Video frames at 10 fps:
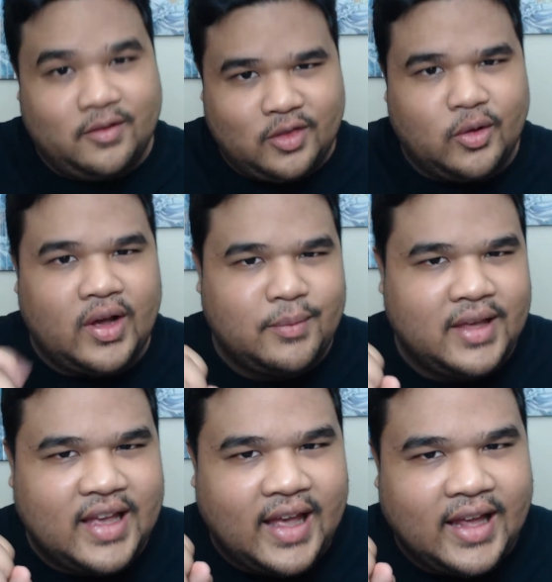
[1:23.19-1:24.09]
Though I
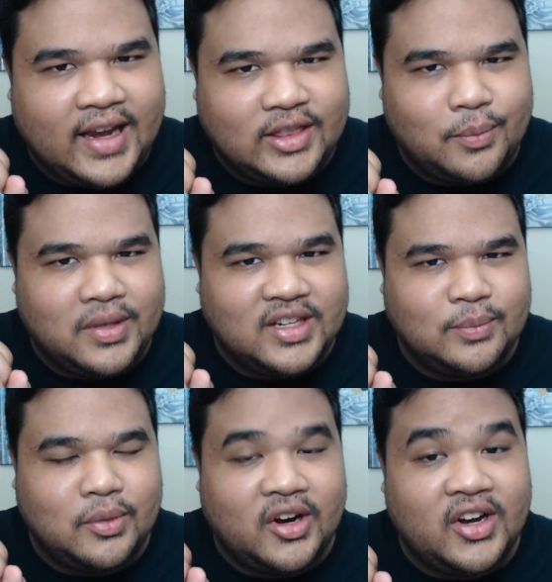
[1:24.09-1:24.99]
may add, at the
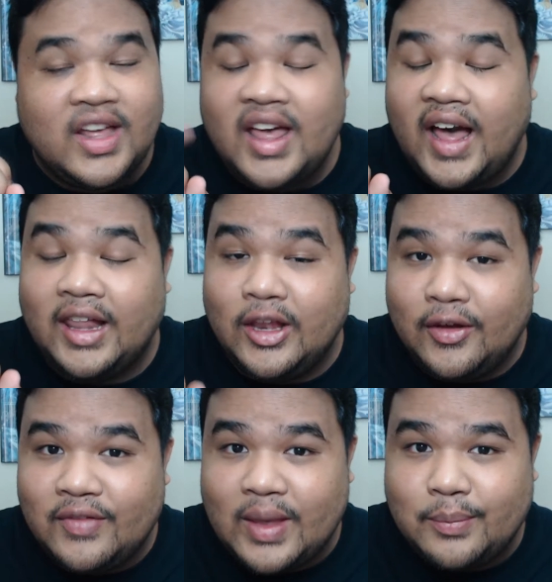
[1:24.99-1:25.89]
beginning part, I
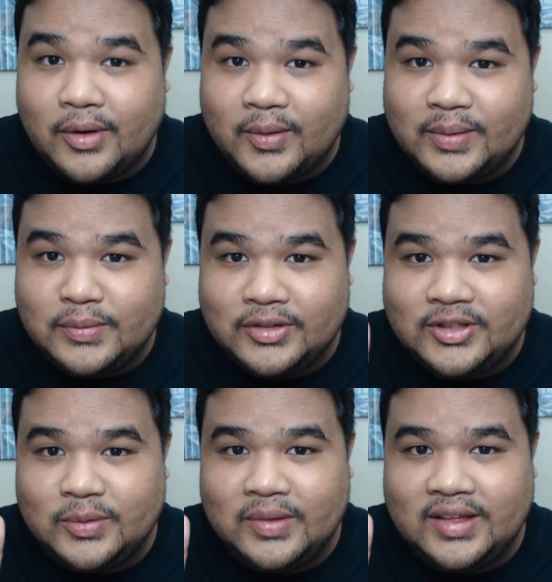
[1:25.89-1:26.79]
love that part when
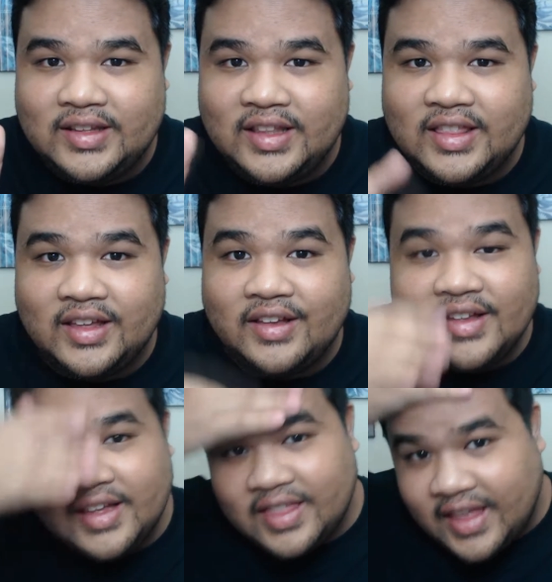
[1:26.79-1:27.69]
Mutsumi did the
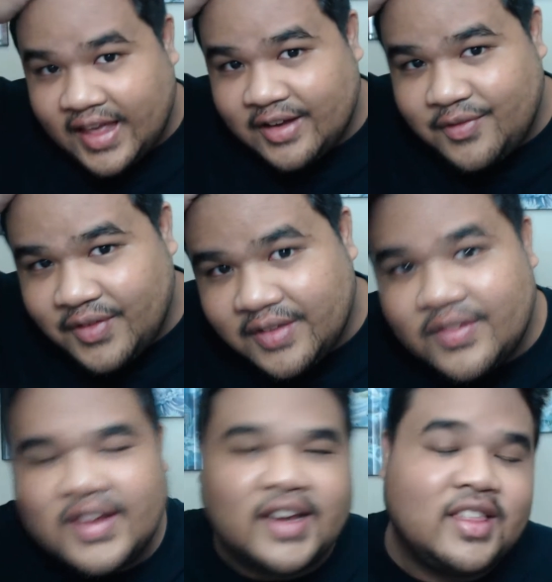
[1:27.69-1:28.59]
head
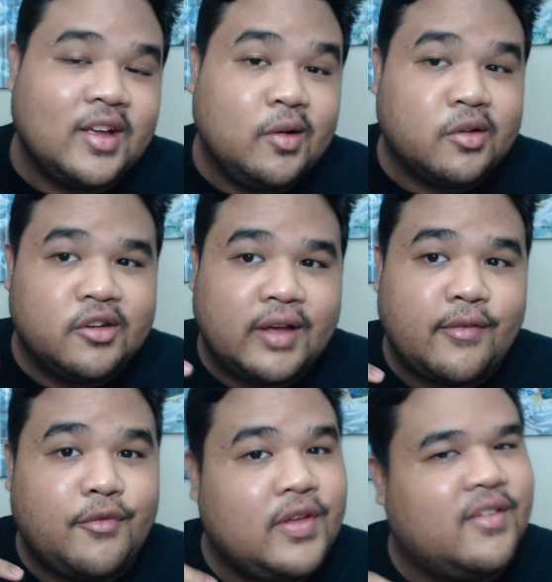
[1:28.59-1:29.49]
fever kind of thing. Oh, you don't
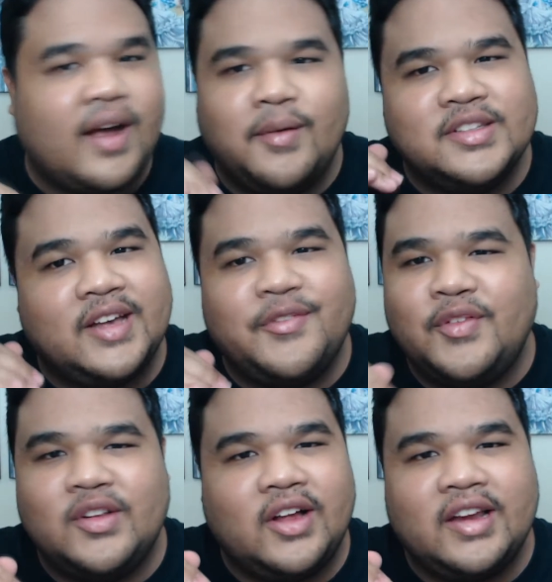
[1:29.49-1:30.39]
have a fever. I was like
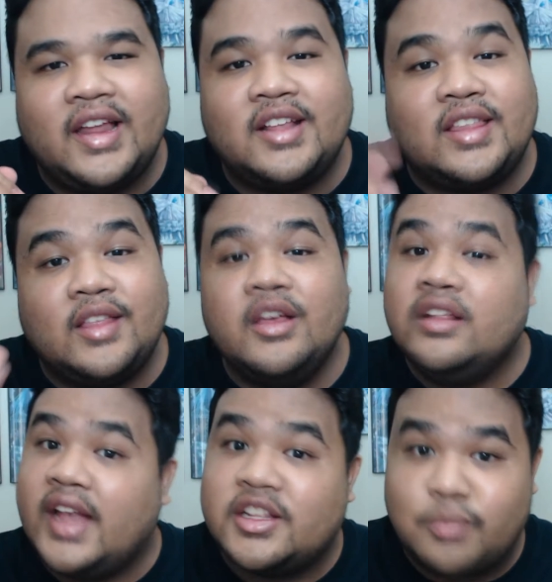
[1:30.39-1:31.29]
full on like,
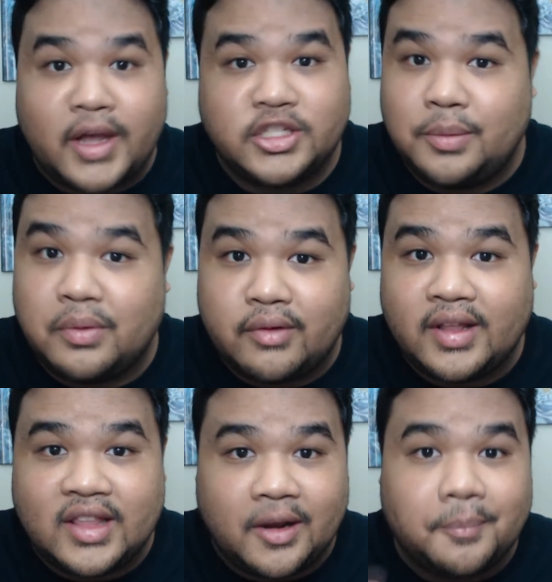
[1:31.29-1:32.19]
that's my shipping
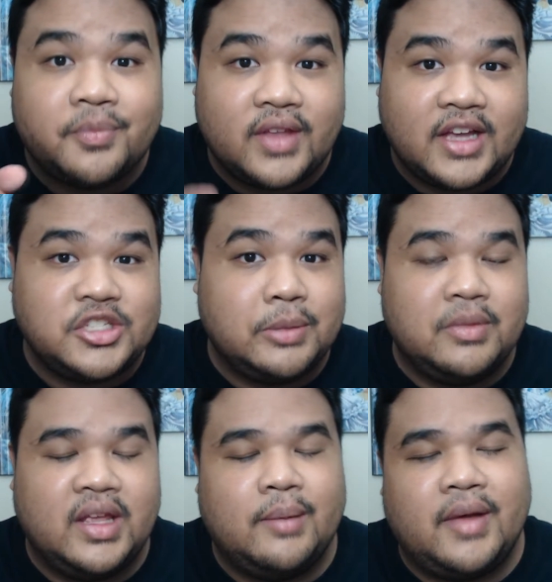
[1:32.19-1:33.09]
right there. I
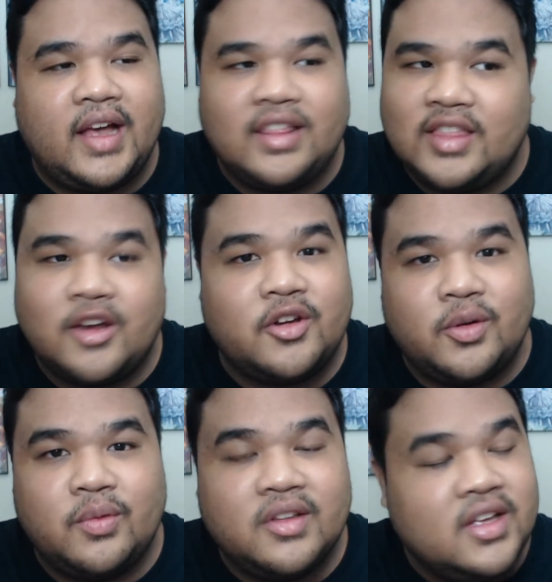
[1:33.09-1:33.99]
ship them. They're gonna.